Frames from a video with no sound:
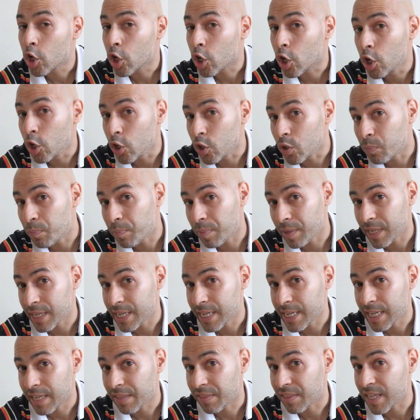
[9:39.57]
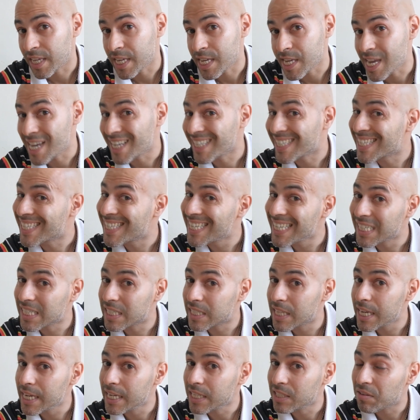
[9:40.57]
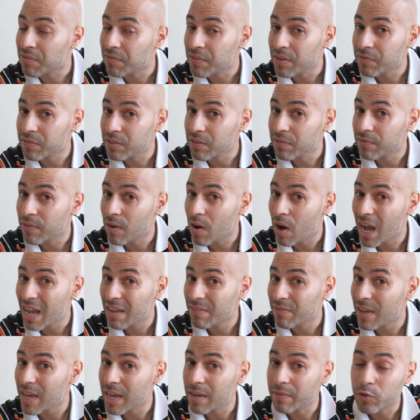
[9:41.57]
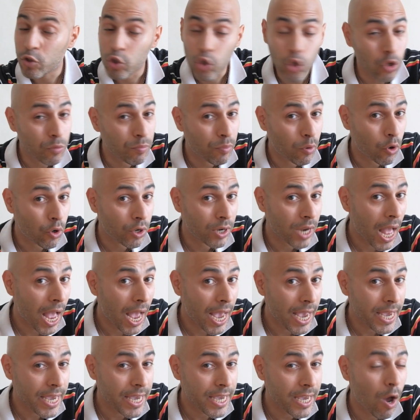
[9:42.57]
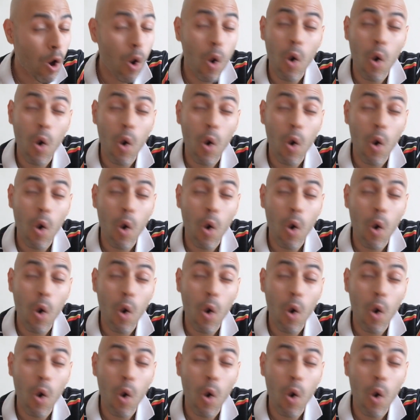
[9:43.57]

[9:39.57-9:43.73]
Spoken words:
Could be the 16-55 f2.8